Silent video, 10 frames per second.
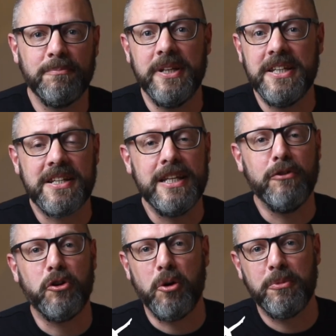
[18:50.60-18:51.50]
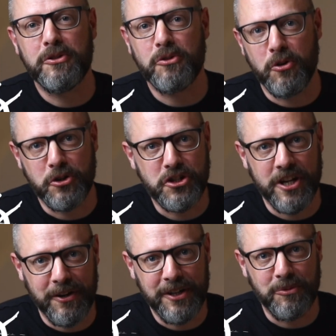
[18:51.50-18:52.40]
please leave a comment or
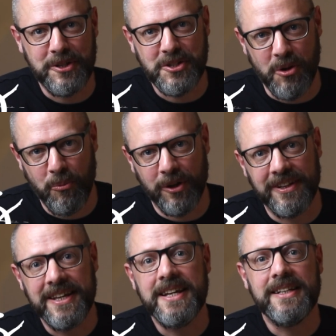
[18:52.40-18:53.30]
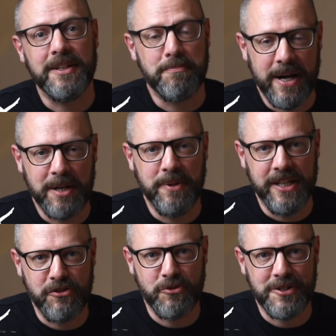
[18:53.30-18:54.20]
share it with someone that might be
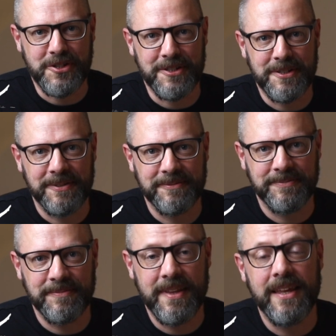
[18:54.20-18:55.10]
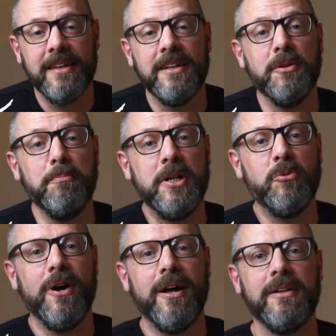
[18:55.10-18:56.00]
interested. In the
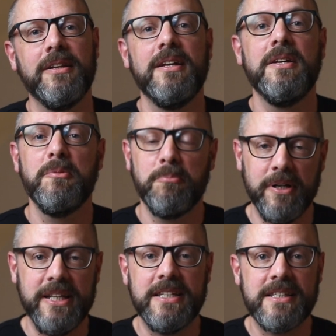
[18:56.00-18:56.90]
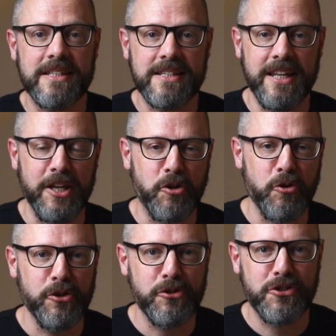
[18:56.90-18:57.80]
meanwhile, please stay
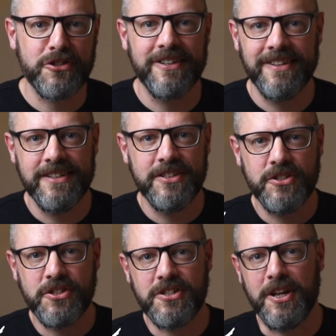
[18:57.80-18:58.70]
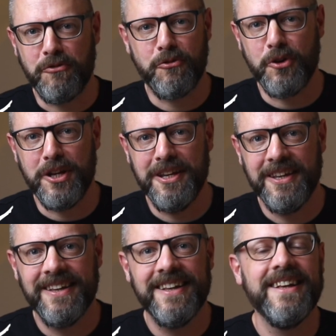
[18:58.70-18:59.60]
curious, stay free,
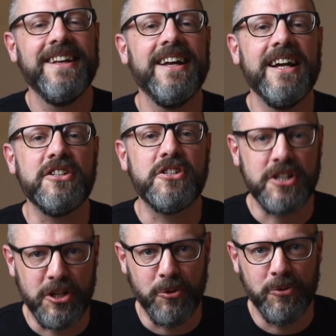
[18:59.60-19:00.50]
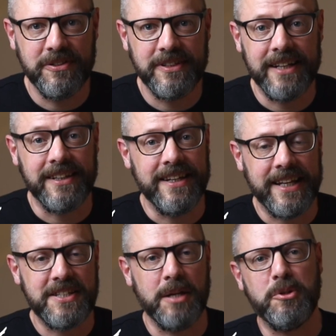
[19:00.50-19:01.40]
and see you at the
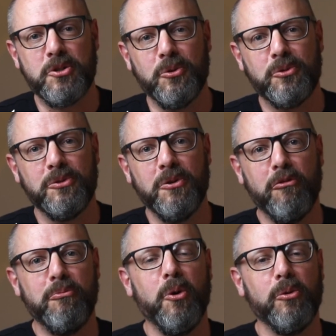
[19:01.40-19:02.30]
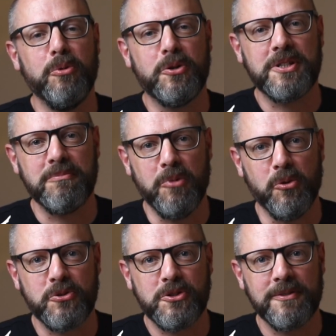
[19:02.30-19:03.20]
next episode of Bold Books and
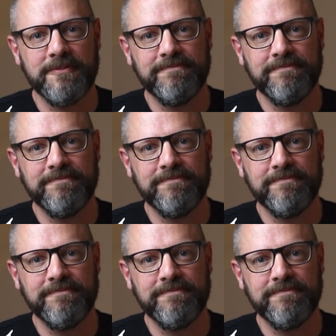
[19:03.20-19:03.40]
Bones.